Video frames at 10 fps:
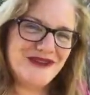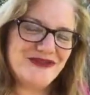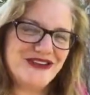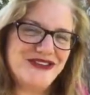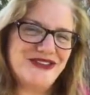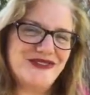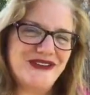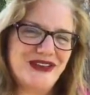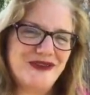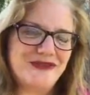watch these
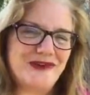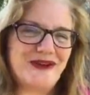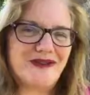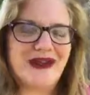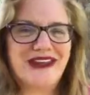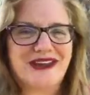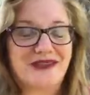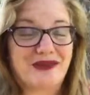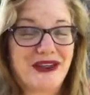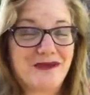videos about writing and
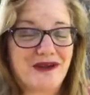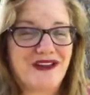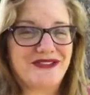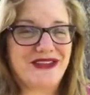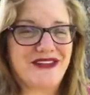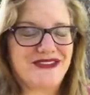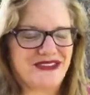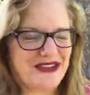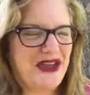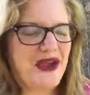the writing process
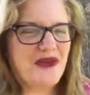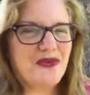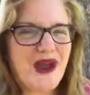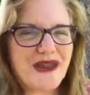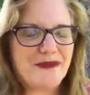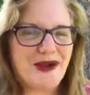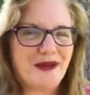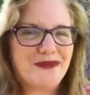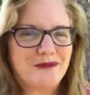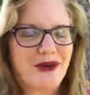and writing
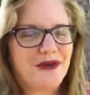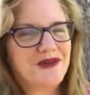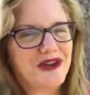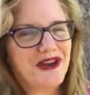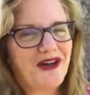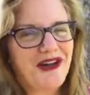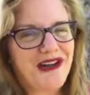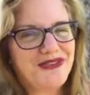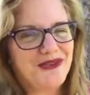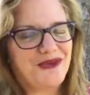prompts and poetry and all
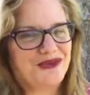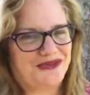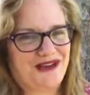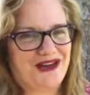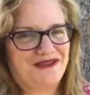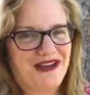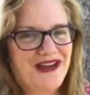kinds of cool stuff.